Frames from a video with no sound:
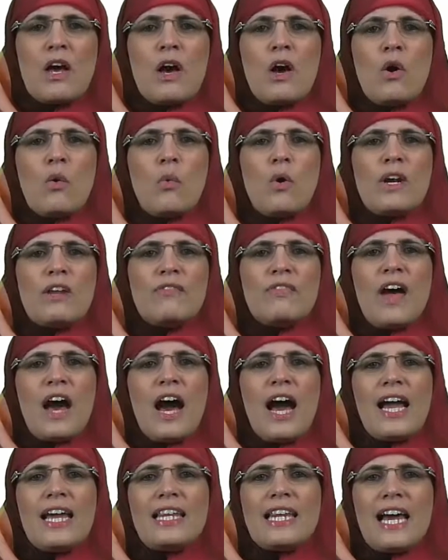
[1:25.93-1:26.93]
One of the
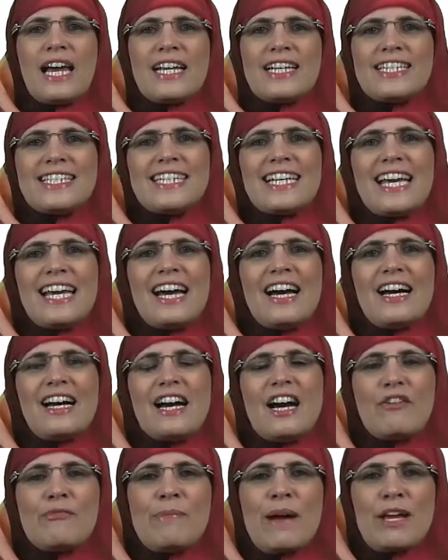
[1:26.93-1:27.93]
highlights
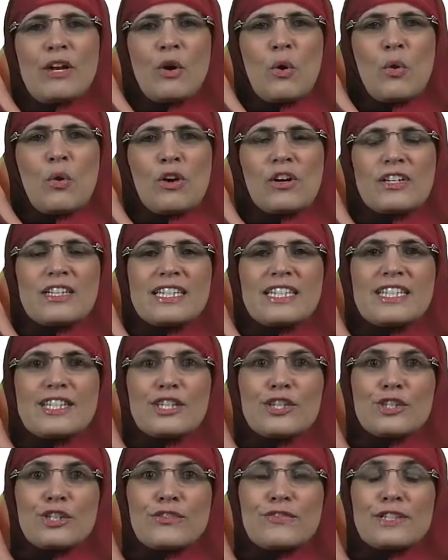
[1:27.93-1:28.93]
of my course is the
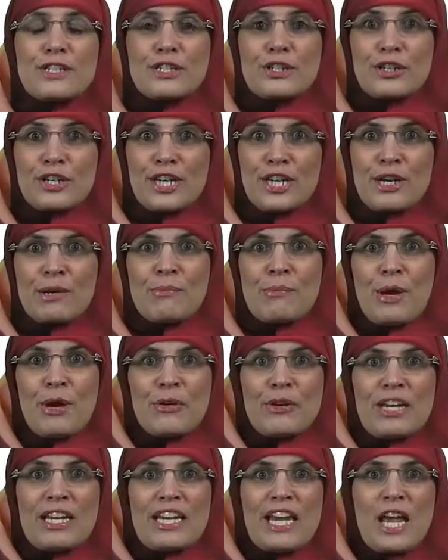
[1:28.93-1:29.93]
service learning
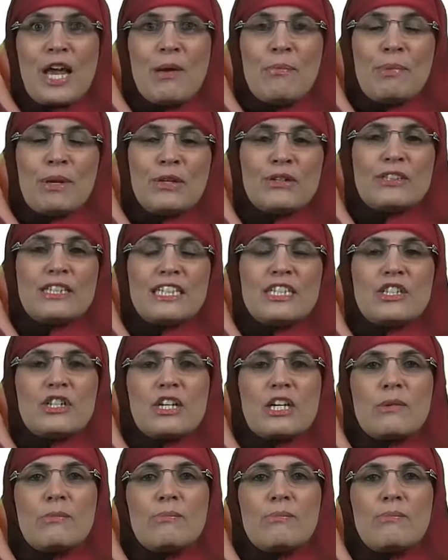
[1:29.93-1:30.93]
component built into
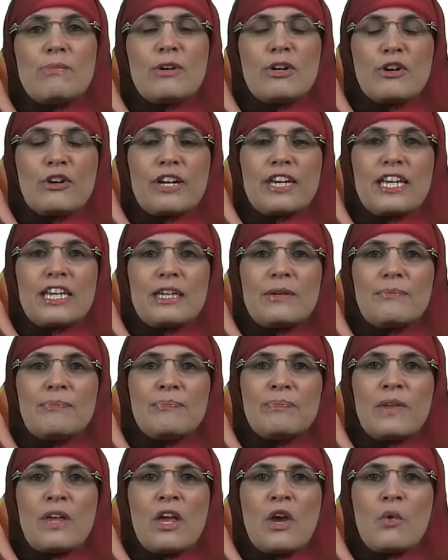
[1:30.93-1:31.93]
the curriculum,
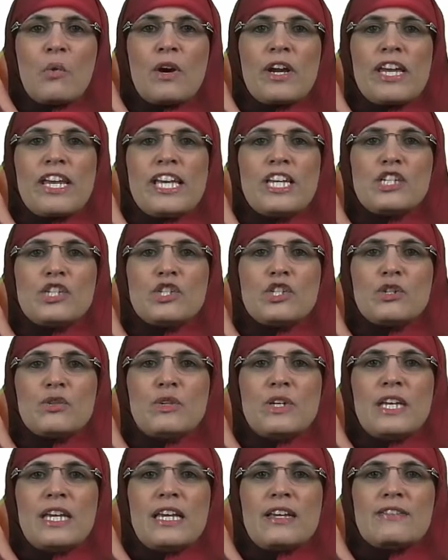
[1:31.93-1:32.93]
where each
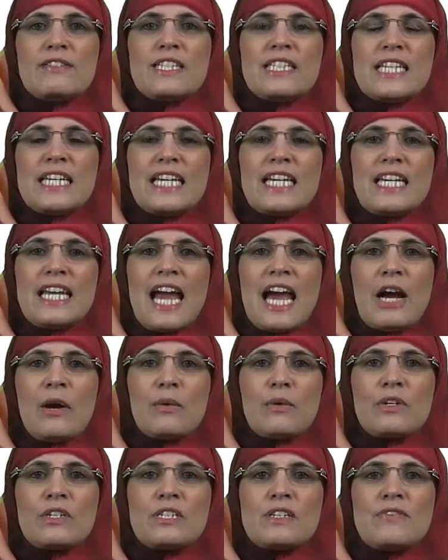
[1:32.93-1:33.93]
student gives 10
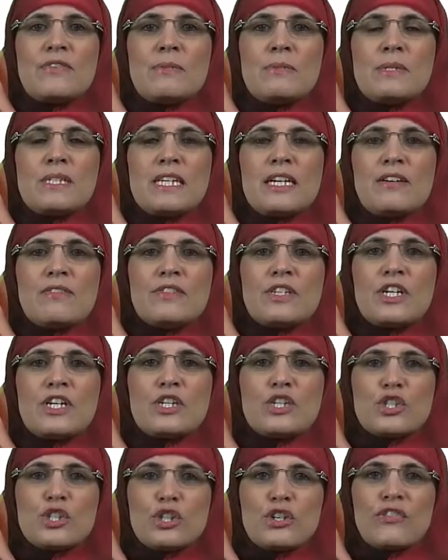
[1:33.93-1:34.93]
hours of themselves
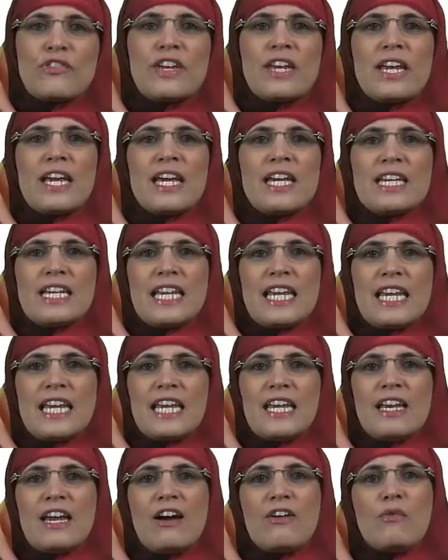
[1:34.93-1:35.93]
serving a
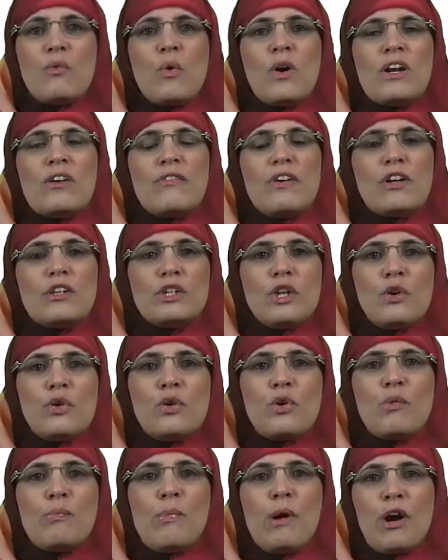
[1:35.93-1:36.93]
need of one of our
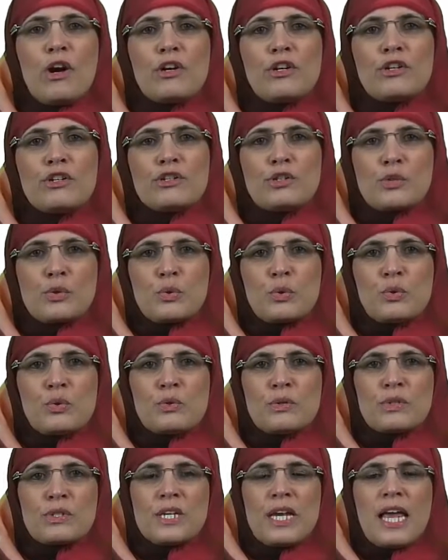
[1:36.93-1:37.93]
local partner
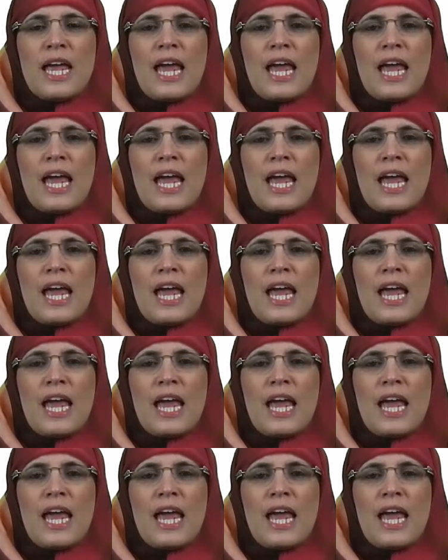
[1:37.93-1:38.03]
schools